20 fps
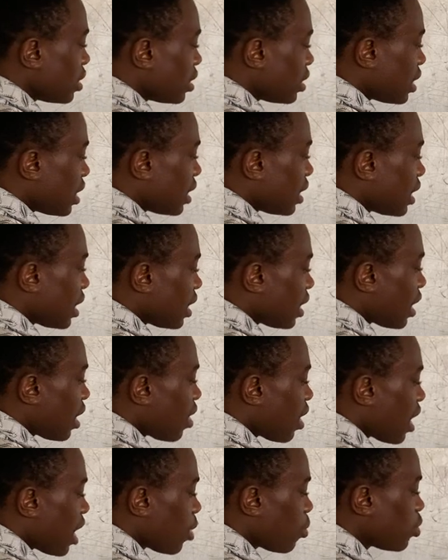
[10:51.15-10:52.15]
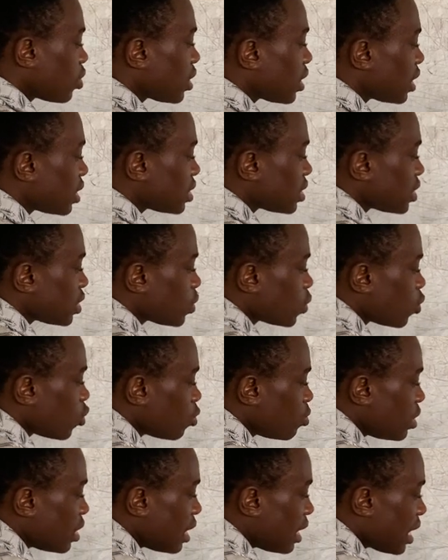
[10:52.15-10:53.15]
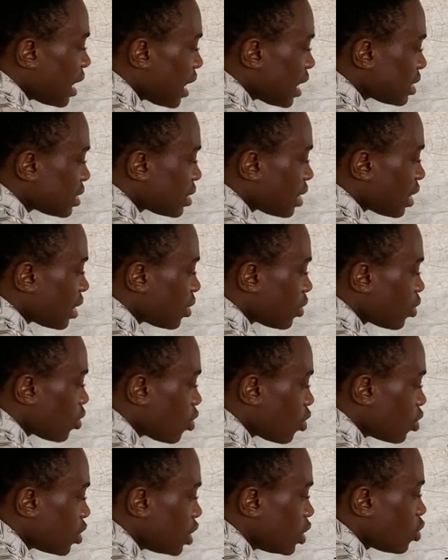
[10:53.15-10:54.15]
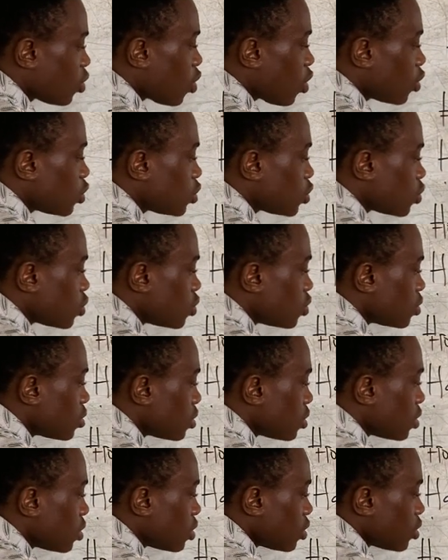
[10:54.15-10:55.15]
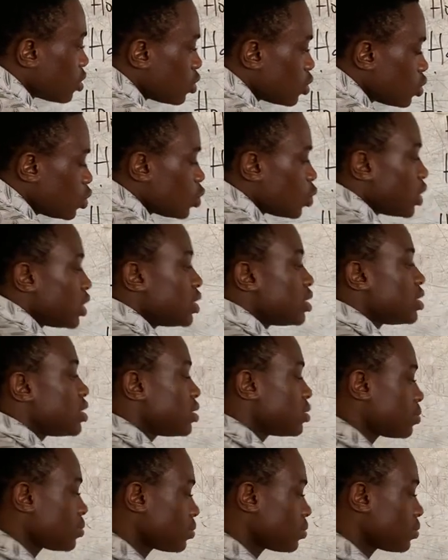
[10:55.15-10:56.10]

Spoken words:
then the null hypothesis will be less than or equal to 20.